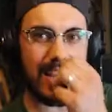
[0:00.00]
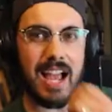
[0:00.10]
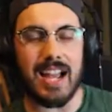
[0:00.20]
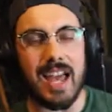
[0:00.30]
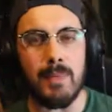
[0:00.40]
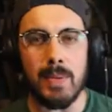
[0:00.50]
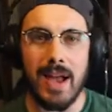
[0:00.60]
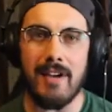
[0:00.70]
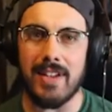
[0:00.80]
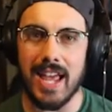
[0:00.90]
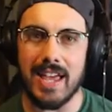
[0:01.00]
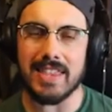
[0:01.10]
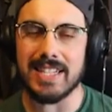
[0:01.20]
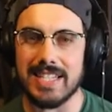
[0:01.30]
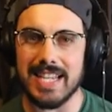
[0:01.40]
Like, a lot of people have a lot of
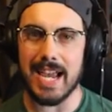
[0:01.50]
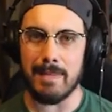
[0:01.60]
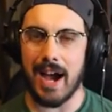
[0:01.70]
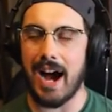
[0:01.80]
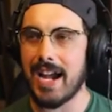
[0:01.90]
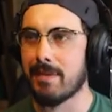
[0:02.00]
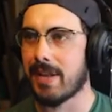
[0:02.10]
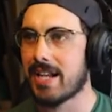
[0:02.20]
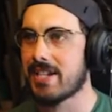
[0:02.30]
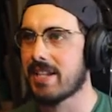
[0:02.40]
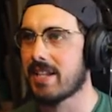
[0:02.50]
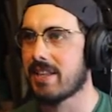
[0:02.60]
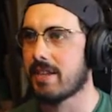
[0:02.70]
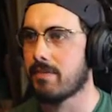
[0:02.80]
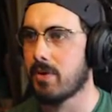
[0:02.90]
things to say about I Am
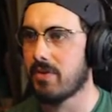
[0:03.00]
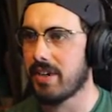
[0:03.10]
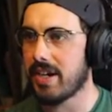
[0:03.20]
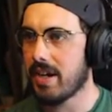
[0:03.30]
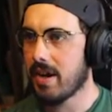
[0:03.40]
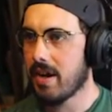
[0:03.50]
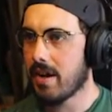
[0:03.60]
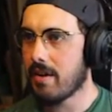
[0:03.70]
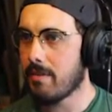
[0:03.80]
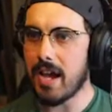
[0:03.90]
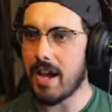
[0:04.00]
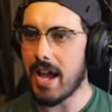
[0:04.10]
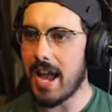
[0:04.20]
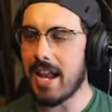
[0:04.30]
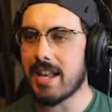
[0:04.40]
Legend, the movie.
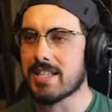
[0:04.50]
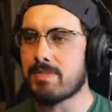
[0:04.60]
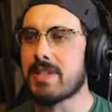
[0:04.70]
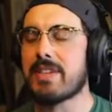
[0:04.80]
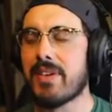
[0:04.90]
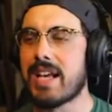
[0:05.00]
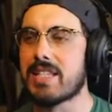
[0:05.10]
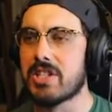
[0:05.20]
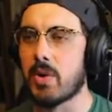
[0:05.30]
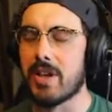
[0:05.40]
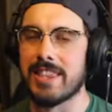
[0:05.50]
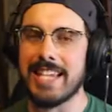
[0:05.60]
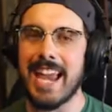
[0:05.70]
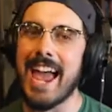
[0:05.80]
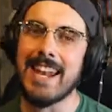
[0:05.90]
And it specifically has to do with
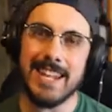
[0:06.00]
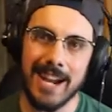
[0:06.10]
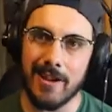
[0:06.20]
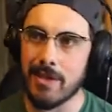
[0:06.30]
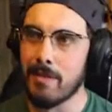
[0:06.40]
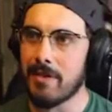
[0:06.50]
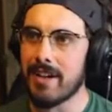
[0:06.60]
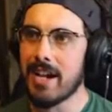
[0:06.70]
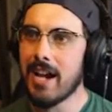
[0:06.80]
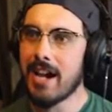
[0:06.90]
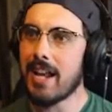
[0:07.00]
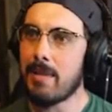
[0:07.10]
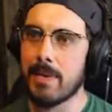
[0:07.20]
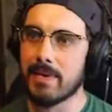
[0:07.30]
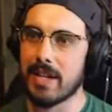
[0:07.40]
the ending of the movie. A lot
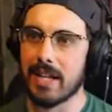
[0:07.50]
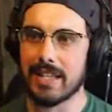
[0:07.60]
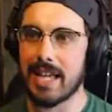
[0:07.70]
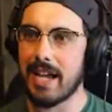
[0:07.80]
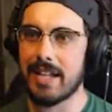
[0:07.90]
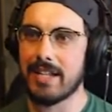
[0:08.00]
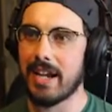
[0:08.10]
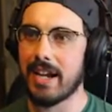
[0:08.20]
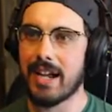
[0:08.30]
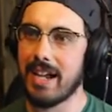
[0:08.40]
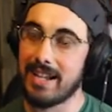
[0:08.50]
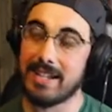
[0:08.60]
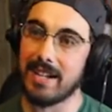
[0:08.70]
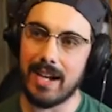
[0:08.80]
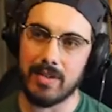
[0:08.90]
of people didn't like that ending,
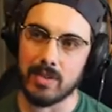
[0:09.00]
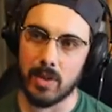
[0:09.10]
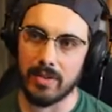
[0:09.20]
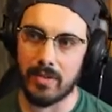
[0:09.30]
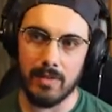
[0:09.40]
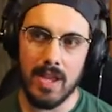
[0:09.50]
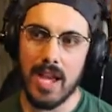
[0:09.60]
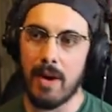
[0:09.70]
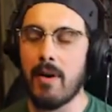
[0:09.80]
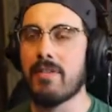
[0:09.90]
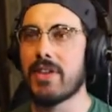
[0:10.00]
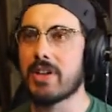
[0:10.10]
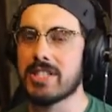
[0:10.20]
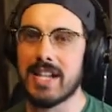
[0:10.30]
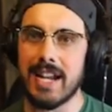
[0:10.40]
and I was one of them. However, the
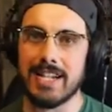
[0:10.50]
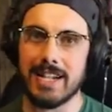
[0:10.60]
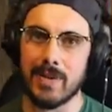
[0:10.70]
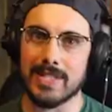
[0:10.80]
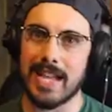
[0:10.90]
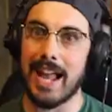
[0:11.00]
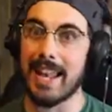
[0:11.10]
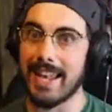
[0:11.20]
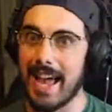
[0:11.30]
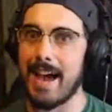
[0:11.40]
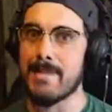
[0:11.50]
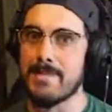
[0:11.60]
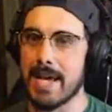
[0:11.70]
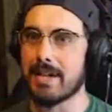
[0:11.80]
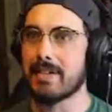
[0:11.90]
alternate ending was a
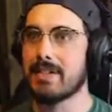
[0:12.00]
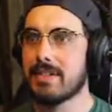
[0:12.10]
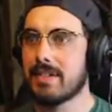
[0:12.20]
lot better.